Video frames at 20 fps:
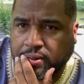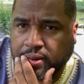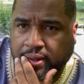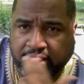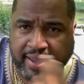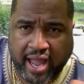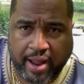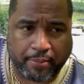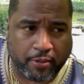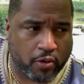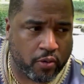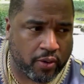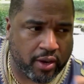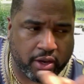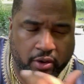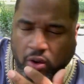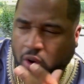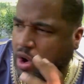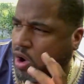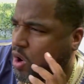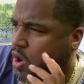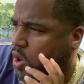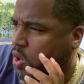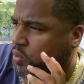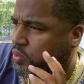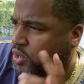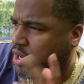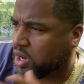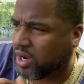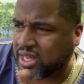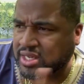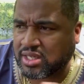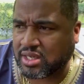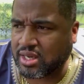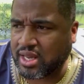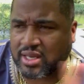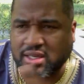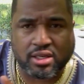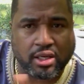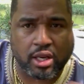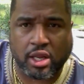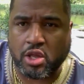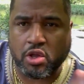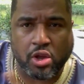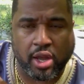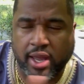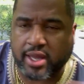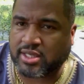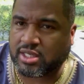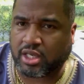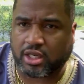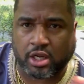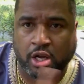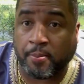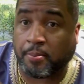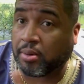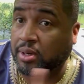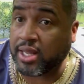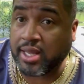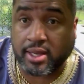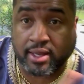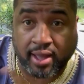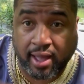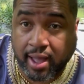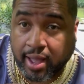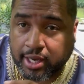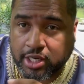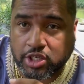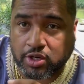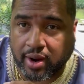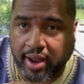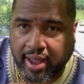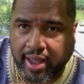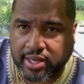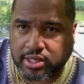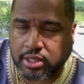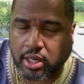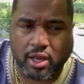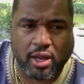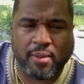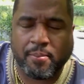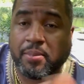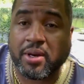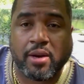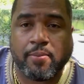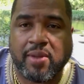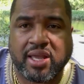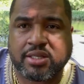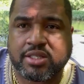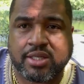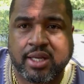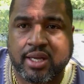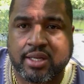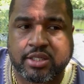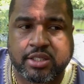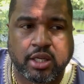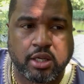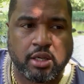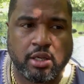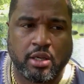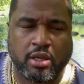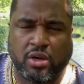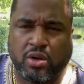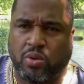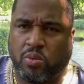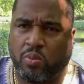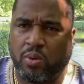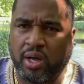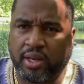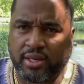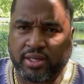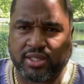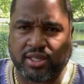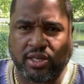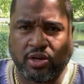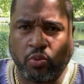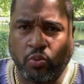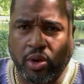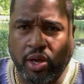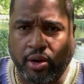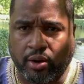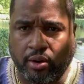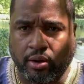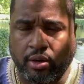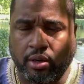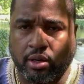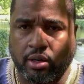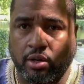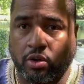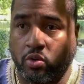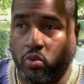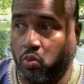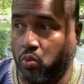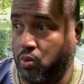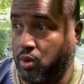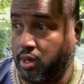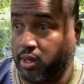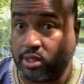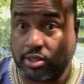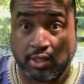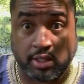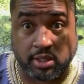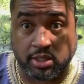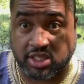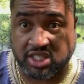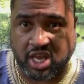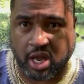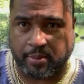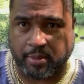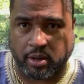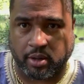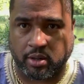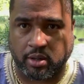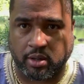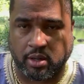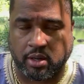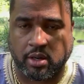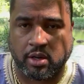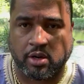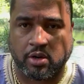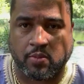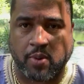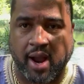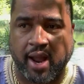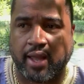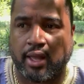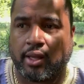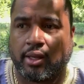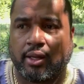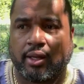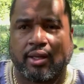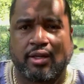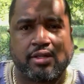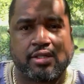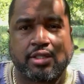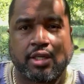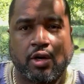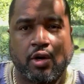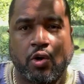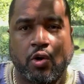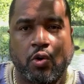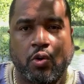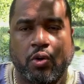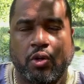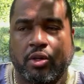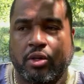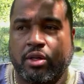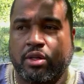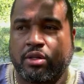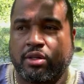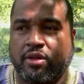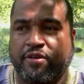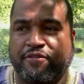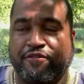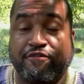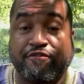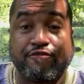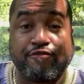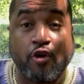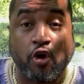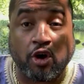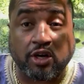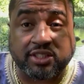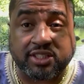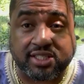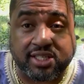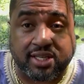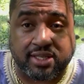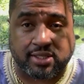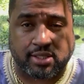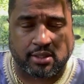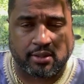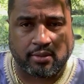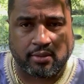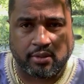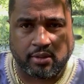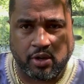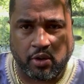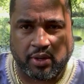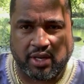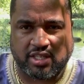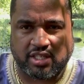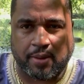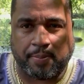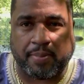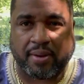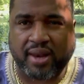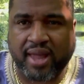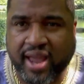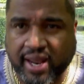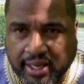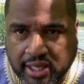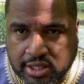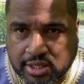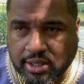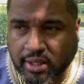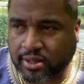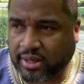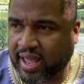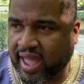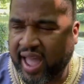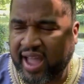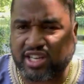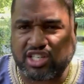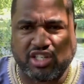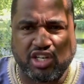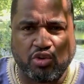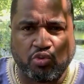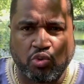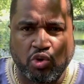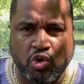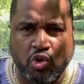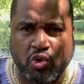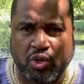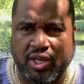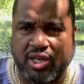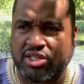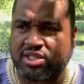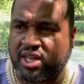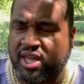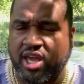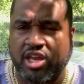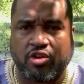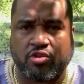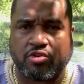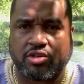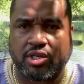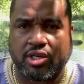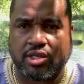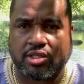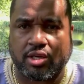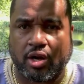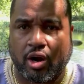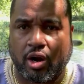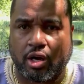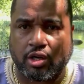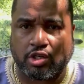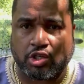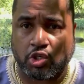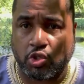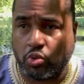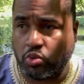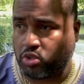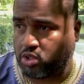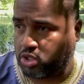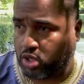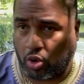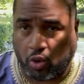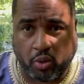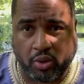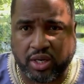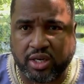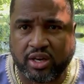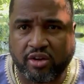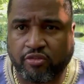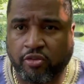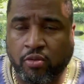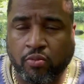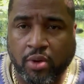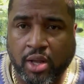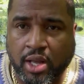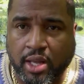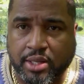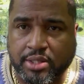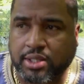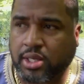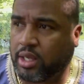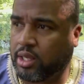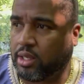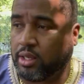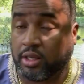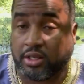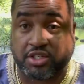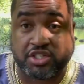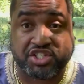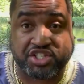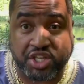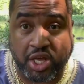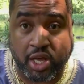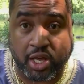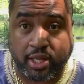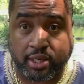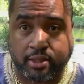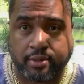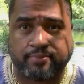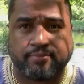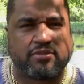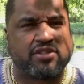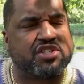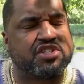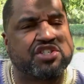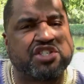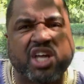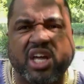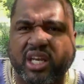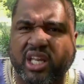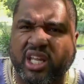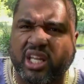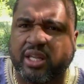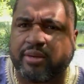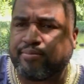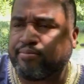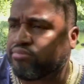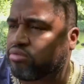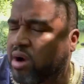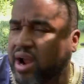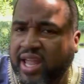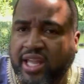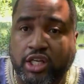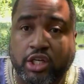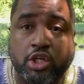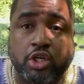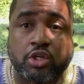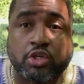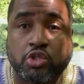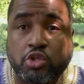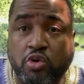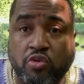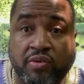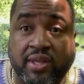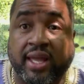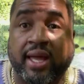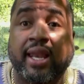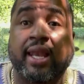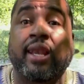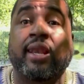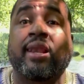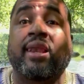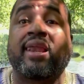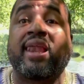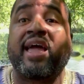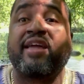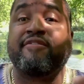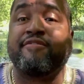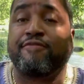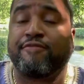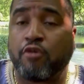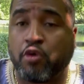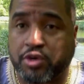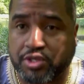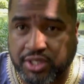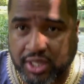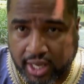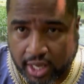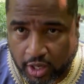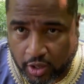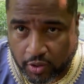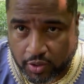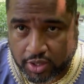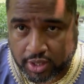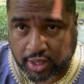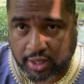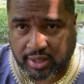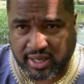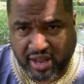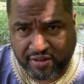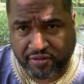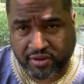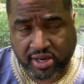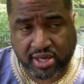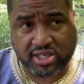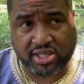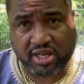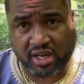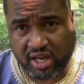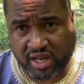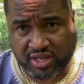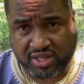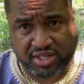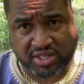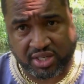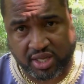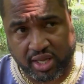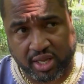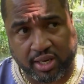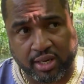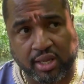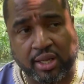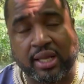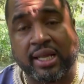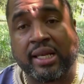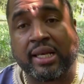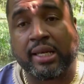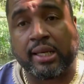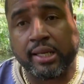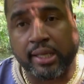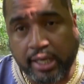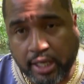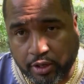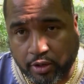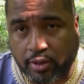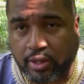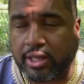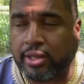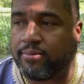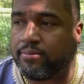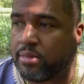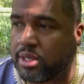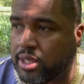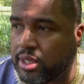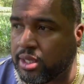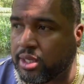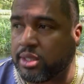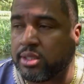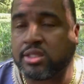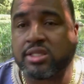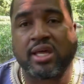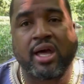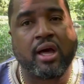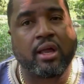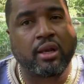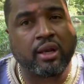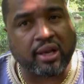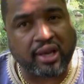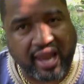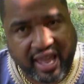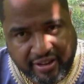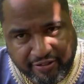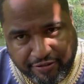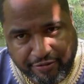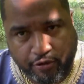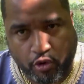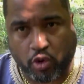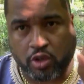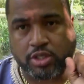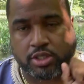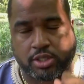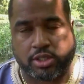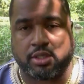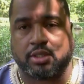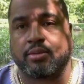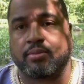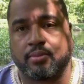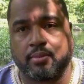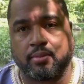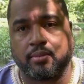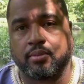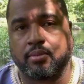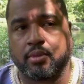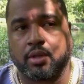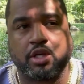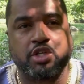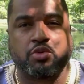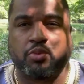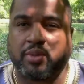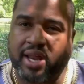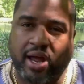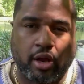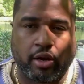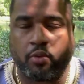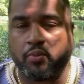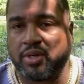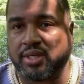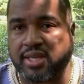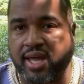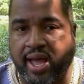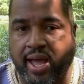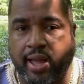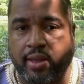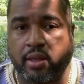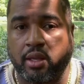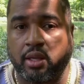Capricorn. Oh no, it's a complete contrast, but it makes sense. One is in the winter, one is in the summer, right? And so the forces known as the planets that actually rule these energies are two totally different ones. Sun, sunny, bright, jubilant, life force energy. The definition of the sun literally means life force, because without it we die.